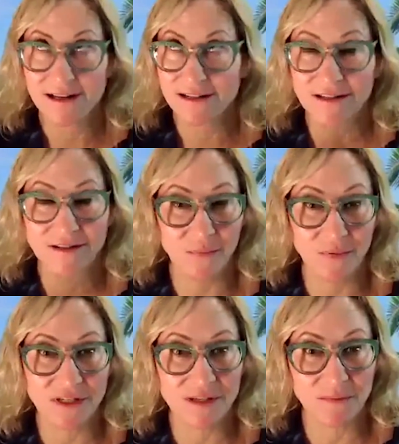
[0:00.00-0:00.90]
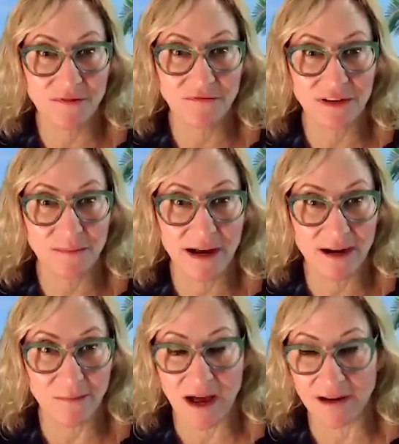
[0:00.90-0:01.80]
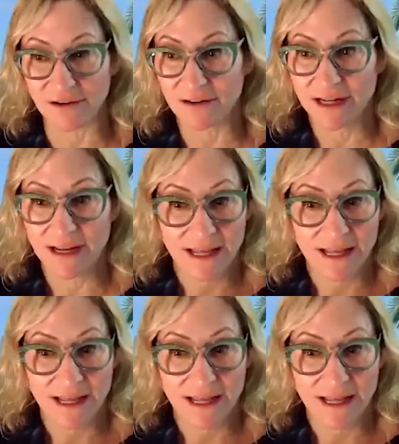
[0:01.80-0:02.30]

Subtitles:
a super simple feedback model